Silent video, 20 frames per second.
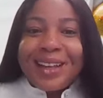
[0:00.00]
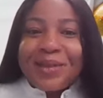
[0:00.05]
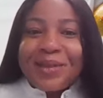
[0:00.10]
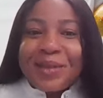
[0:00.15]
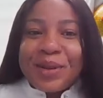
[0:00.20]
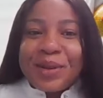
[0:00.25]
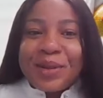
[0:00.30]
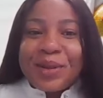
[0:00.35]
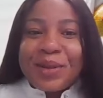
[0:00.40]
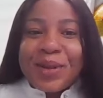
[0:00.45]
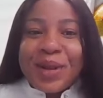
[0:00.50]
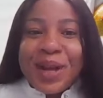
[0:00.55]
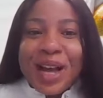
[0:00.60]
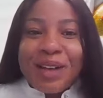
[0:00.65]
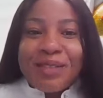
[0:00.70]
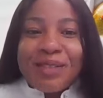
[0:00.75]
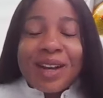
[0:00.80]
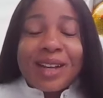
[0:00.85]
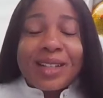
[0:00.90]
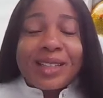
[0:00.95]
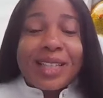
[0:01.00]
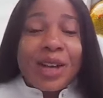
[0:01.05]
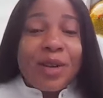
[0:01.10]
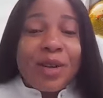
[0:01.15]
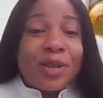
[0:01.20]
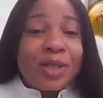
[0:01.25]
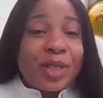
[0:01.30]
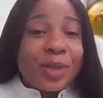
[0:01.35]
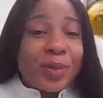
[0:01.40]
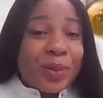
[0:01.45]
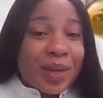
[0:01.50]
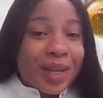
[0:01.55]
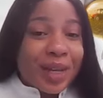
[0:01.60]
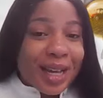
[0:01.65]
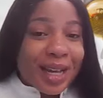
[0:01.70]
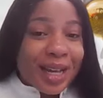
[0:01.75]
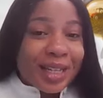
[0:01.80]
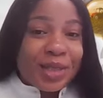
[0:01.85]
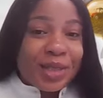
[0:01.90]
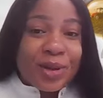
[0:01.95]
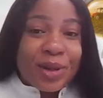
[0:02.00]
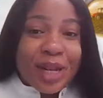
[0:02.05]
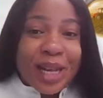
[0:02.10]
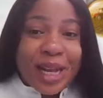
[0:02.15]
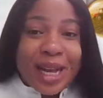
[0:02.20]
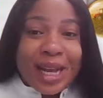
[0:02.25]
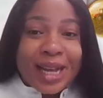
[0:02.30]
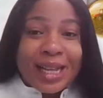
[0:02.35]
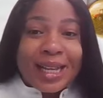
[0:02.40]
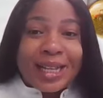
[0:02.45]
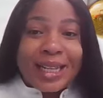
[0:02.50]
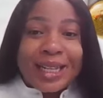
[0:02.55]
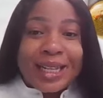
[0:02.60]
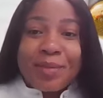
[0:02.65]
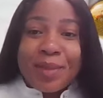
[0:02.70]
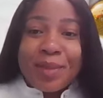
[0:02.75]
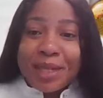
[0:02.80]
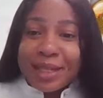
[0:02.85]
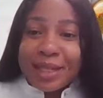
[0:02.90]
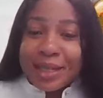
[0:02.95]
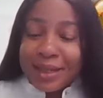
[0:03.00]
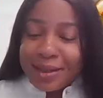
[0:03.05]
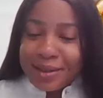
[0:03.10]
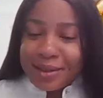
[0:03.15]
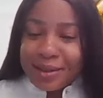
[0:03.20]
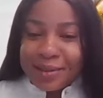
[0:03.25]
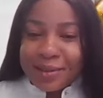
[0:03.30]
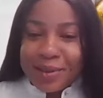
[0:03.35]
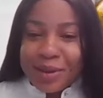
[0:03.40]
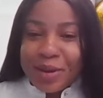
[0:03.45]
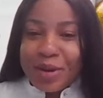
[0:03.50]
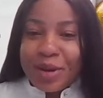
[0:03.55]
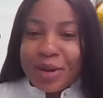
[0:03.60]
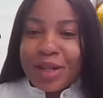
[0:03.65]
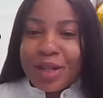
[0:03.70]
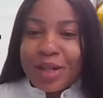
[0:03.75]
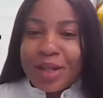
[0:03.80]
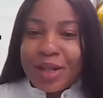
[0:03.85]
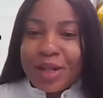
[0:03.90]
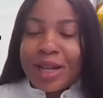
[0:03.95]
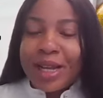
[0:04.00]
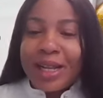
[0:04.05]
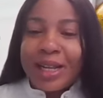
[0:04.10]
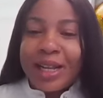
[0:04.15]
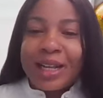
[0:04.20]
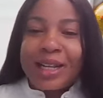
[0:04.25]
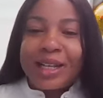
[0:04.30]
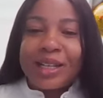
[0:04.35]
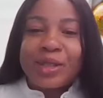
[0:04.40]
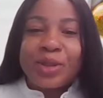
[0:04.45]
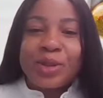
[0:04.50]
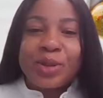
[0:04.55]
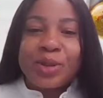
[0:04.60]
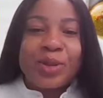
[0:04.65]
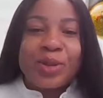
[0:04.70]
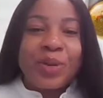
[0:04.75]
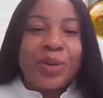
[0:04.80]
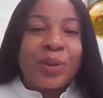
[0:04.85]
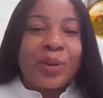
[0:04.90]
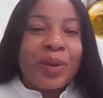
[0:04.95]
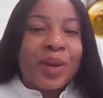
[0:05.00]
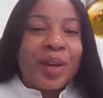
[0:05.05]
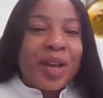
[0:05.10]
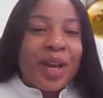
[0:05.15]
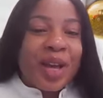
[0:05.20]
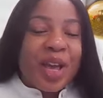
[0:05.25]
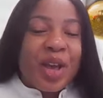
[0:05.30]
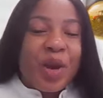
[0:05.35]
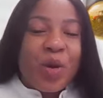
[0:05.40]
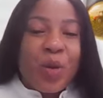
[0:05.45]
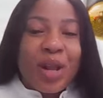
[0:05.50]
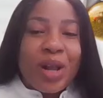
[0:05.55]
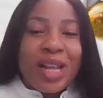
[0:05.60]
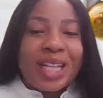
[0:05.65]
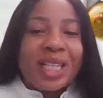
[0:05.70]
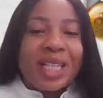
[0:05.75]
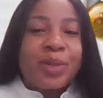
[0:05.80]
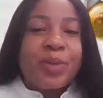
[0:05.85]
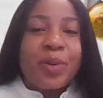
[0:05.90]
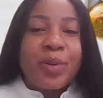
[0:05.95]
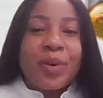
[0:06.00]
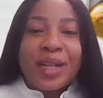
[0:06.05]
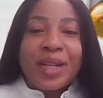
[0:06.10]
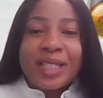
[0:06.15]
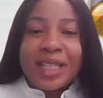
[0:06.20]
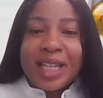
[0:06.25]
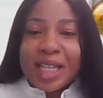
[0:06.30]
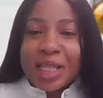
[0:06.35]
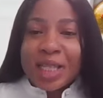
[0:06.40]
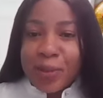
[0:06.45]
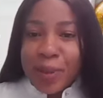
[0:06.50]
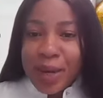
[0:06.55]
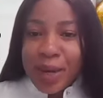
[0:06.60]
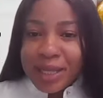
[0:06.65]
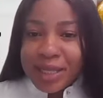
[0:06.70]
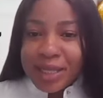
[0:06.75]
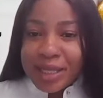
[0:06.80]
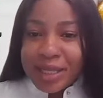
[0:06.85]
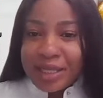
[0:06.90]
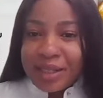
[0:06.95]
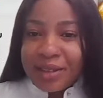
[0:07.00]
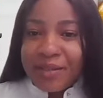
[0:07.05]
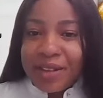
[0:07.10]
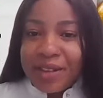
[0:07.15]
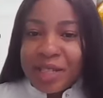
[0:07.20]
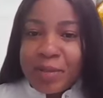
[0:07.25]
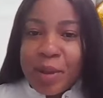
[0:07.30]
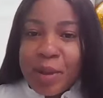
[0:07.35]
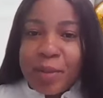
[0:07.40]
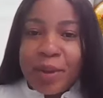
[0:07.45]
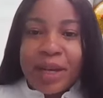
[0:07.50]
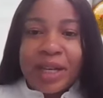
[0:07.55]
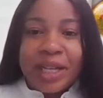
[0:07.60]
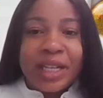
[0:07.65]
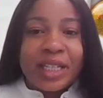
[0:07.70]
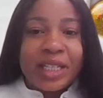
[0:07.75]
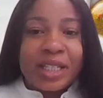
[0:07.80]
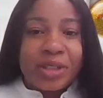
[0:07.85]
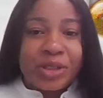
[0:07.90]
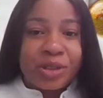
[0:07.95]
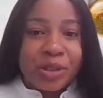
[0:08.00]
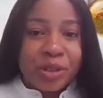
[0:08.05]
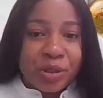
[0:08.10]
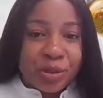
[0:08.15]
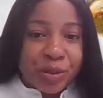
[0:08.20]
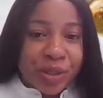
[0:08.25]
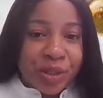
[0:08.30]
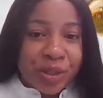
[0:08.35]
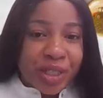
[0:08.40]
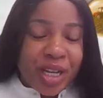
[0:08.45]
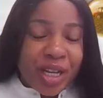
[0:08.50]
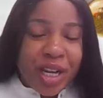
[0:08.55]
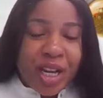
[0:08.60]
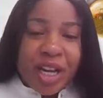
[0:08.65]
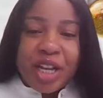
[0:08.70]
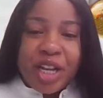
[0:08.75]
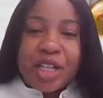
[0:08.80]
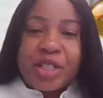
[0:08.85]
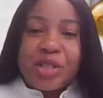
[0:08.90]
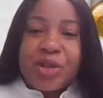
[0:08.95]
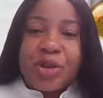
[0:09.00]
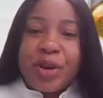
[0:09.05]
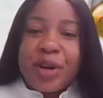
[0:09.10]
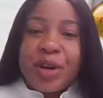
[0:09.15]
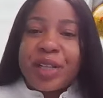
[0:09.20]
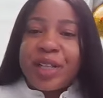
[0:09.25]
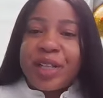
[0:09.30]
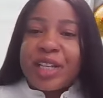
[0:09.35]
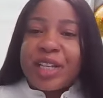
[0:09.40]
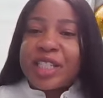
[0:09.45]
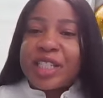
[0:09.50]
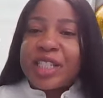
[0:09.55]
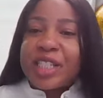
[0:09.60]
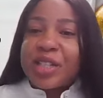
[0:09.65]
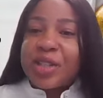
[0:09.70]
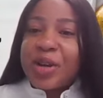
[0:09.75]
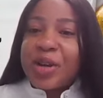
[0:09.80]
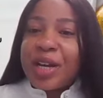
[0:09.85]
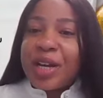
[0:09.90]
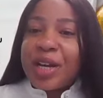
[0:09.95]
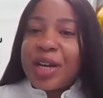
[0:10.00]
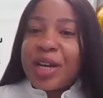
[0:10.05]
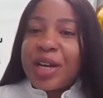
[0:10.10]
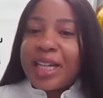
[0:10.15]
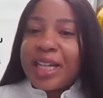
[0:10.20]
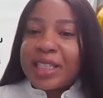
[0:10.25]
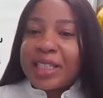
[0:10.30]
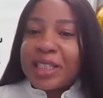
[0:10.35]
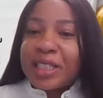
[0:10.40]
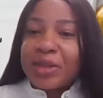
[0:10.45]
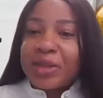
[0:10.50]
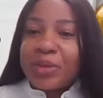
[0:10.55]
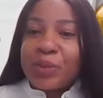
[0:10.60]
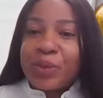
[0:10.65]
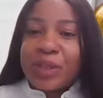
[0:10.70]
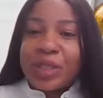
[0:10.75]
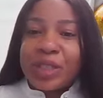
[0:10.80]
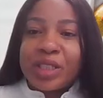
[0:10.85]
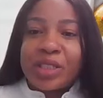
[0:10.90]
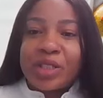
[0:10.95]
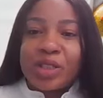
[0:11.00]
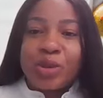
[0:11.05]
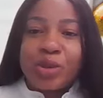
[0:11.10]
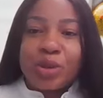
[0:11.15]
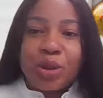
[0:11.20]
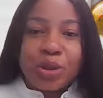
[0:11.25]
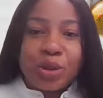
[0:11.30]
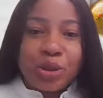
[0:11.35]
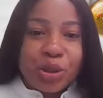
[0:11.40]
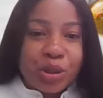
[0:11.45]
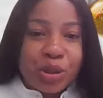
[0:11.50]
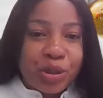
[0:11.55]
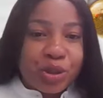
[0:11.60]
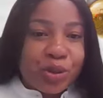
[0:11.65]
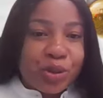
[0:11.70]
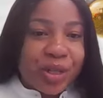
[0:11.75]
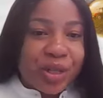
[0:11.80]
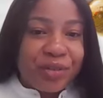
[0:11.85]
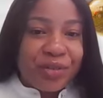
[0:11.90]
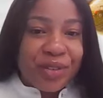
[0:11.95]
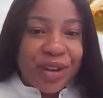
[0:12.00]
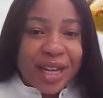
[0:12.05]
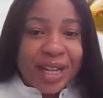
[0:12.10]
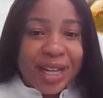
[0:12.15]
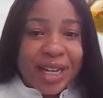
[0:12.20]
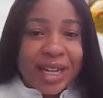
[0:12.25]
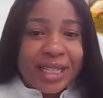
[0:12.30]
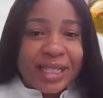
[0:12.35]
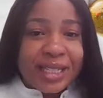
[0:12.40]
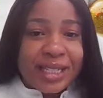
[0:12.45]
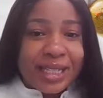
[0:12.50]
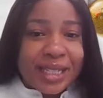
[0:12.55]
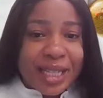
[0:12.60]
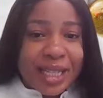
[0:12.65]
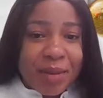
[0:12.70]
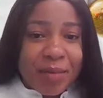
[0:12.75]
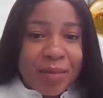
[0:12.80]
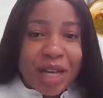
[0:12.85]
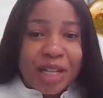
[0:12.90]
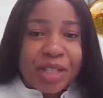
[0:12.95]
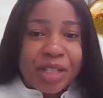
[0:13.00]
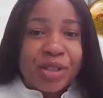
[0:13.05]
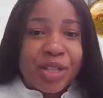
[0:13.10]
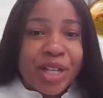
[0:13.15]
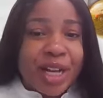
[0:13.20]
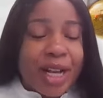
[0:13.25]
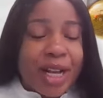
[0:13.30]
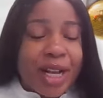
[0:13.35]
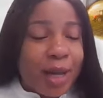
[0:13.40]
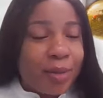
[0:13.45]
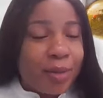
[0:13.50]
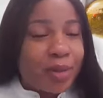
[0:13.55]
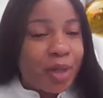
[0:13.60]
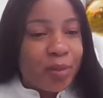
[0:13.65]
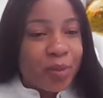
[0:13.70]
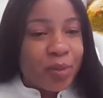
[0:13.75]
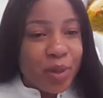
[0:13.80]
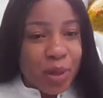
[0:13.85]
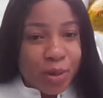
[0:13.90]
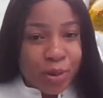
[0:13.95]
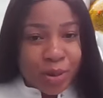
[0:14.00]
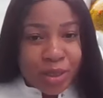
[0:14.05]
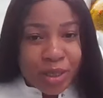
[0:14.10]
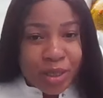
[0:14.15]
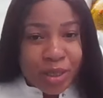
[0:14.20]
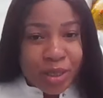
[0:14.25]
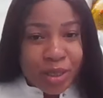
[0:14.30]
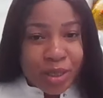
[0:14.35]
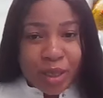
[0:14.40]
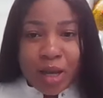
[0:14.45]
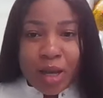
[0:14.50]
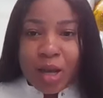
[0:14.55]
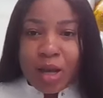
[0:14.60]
We also have our second speaker is Olakale Lipede. Olakale is also a well-experienced expert in the investment banking industry. He's currently a senior analyst with the Structured Trade Finance team at United Capital PLC.